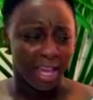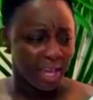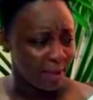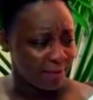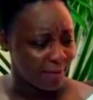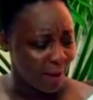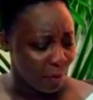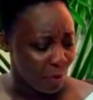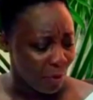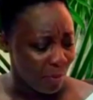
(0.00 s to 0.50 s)

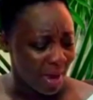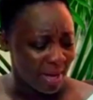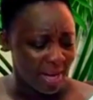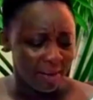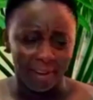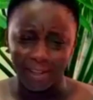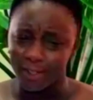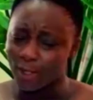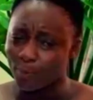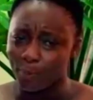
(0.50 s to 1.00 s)
If the woman
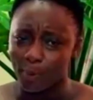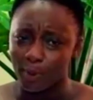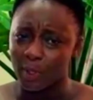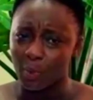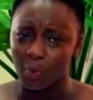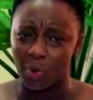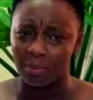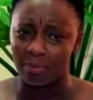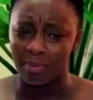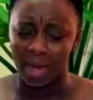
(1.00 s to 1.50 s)
never
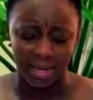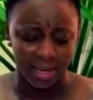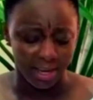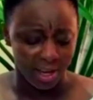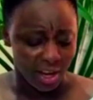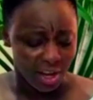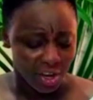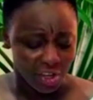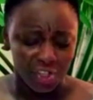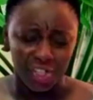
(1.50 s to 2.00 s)
supported with
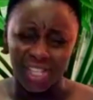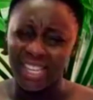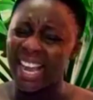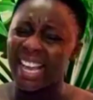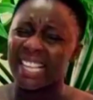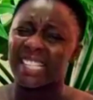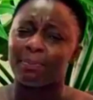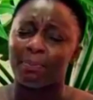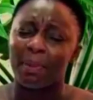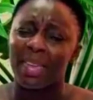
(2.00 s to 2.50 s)
money, she
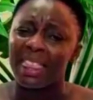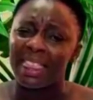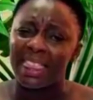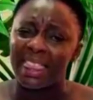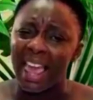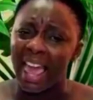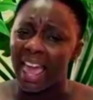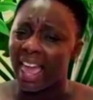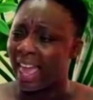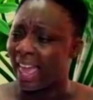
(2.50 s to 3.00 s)
has been
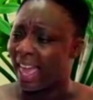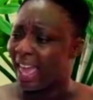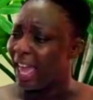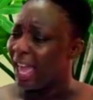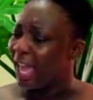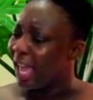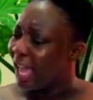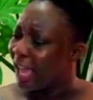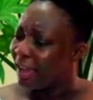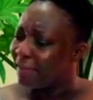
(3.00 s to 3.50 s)
there.
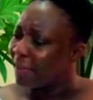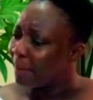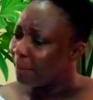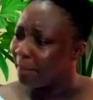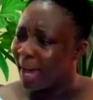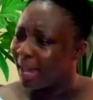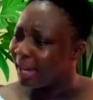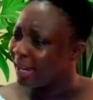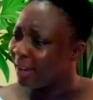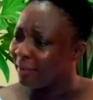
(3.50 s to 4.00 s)
If the
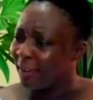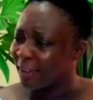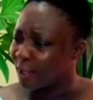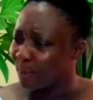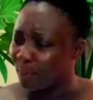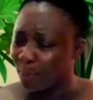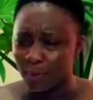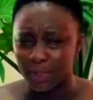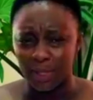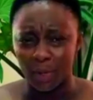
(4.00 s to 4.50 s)
man never
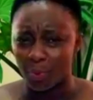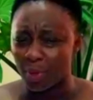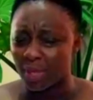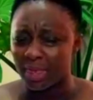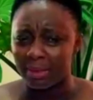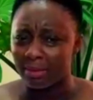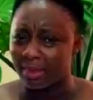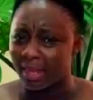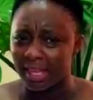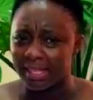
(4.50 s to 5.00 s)
supported
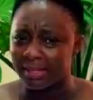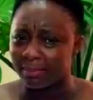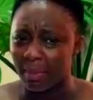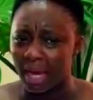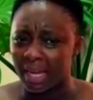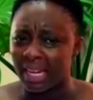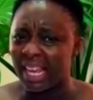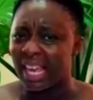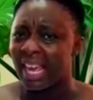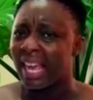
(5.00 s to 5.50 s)
with his
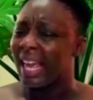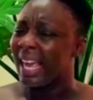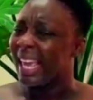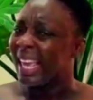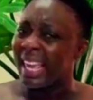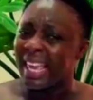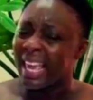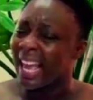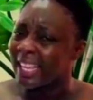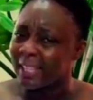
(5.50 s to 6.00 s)
money,
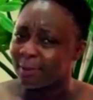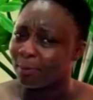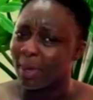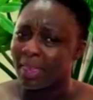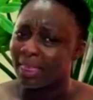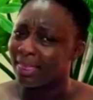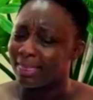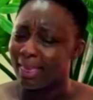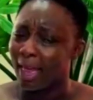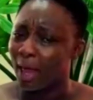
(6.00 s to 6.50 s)
he has
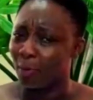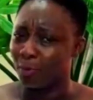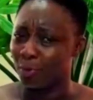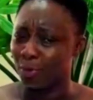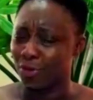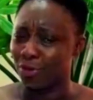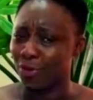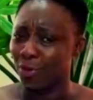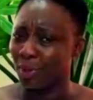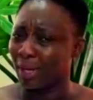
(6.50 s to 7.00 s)
been there
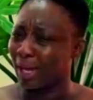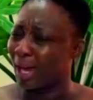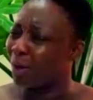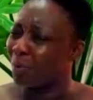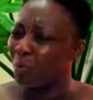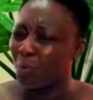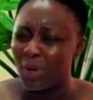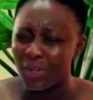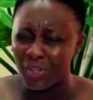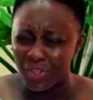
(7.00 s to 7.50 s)
with you.
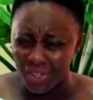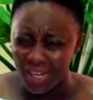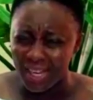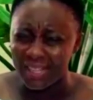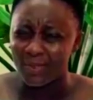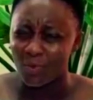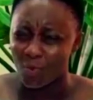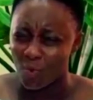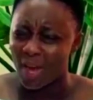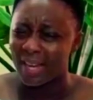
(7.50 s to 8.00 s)
Can we
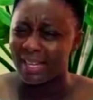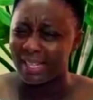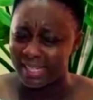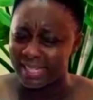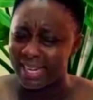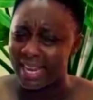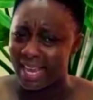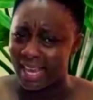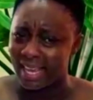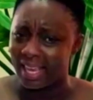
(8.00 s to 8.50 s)
just one
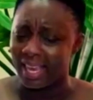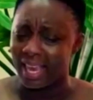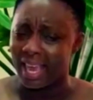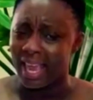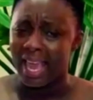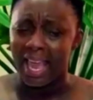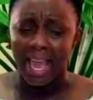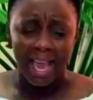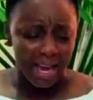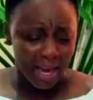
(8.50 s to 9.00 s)
day,
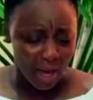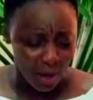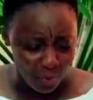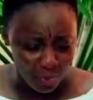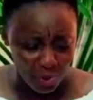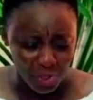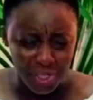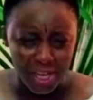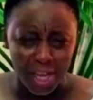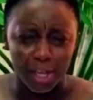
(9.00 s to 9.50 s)

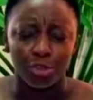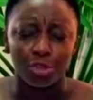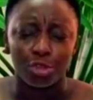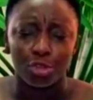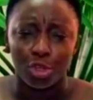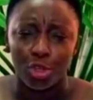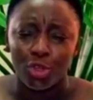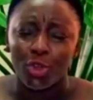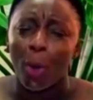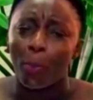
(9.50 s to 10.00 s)
can we just
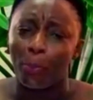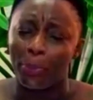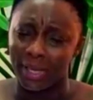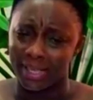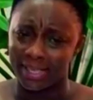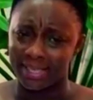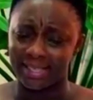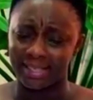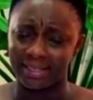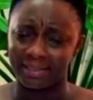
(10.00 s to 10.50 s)
stop
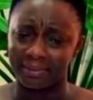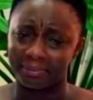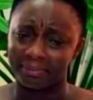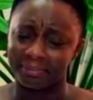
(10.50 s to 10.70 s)
it?